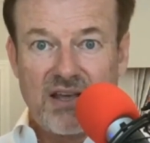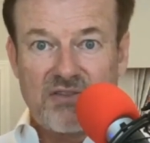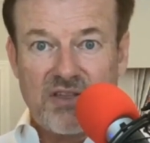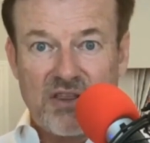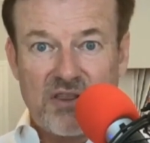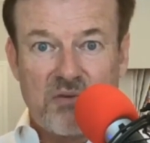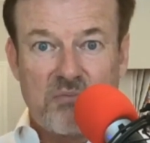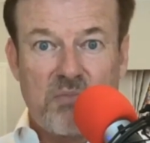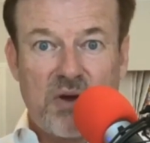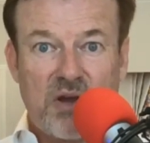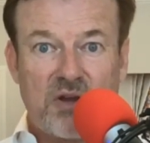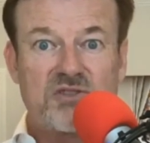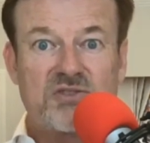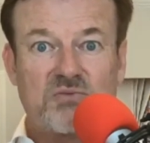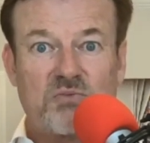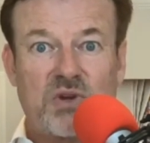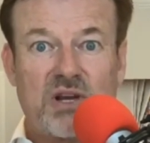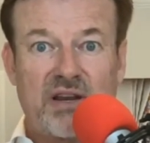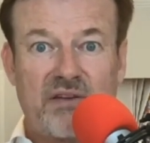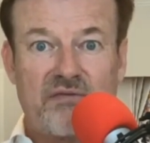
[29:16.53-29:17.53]
then the
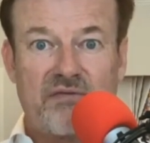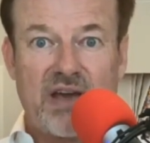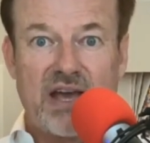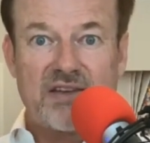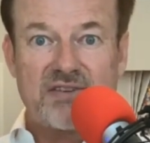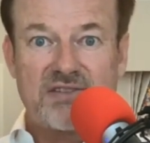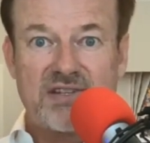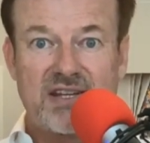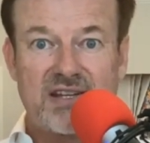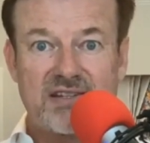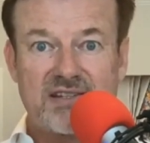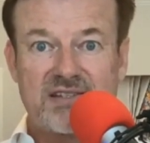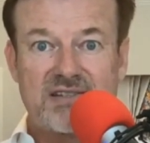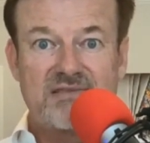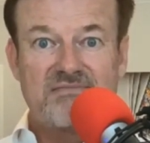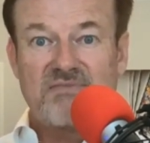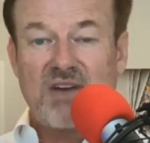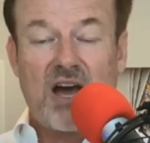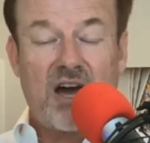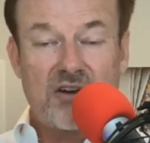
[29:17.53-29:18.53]
most we'll invest is
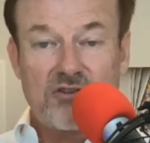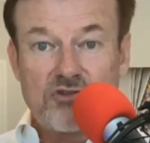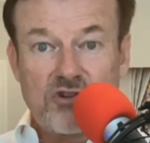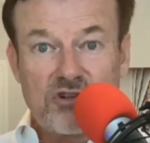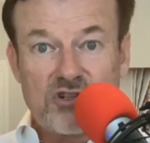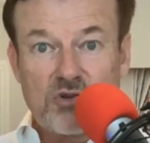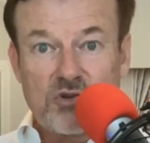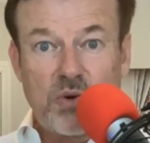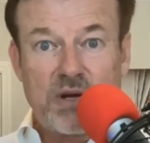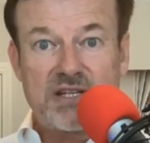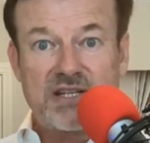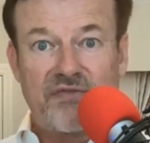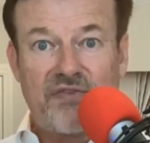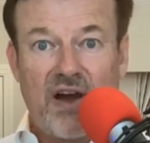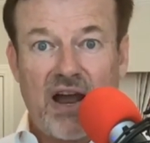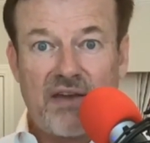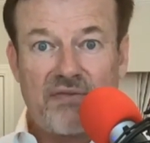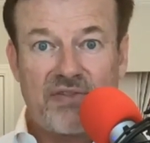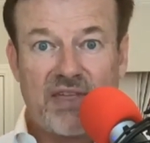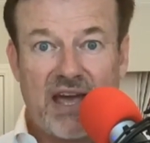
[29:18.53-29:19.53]
one hundred
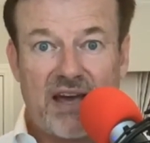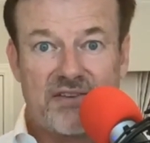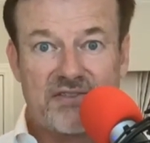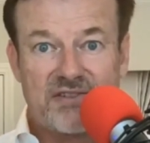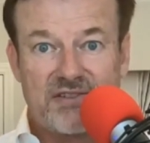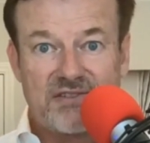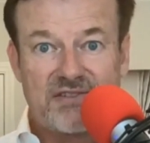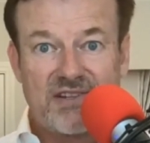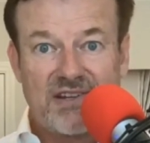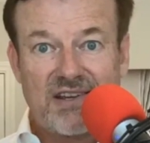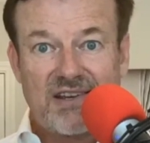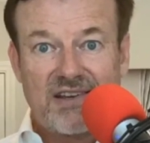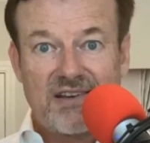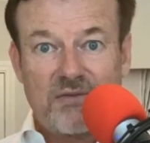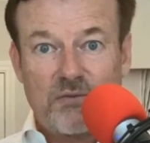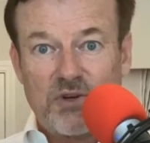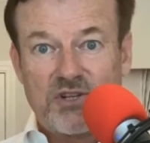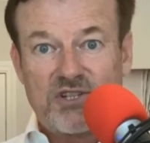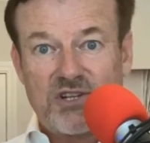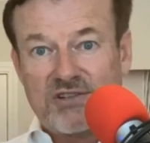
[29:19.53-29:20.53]
twenty-five thousand,
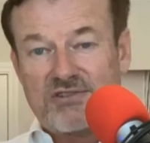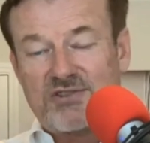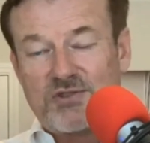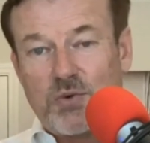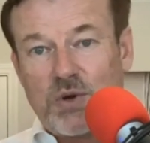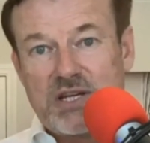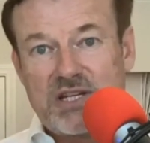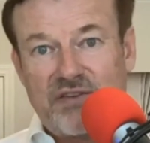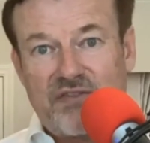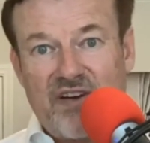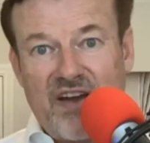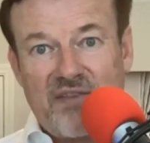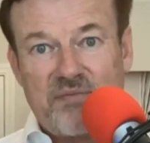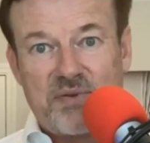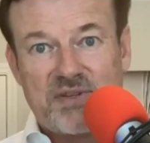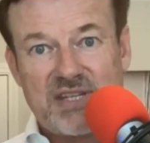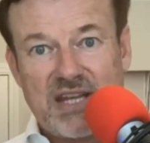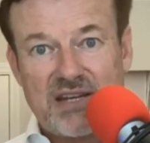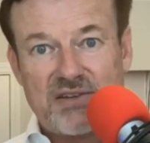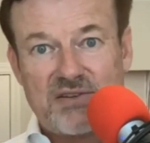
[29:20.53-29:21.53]
which is twenty-five
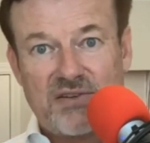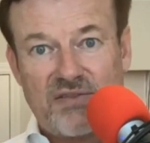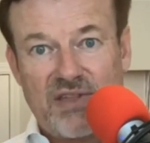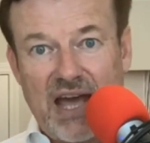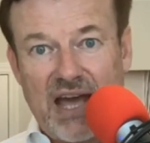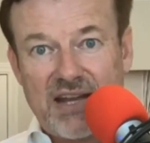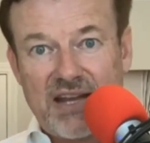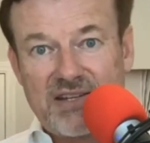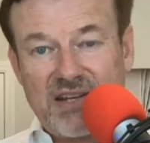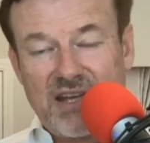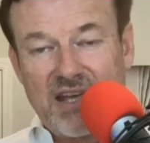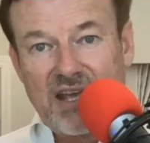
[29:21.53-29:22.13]
percent of that.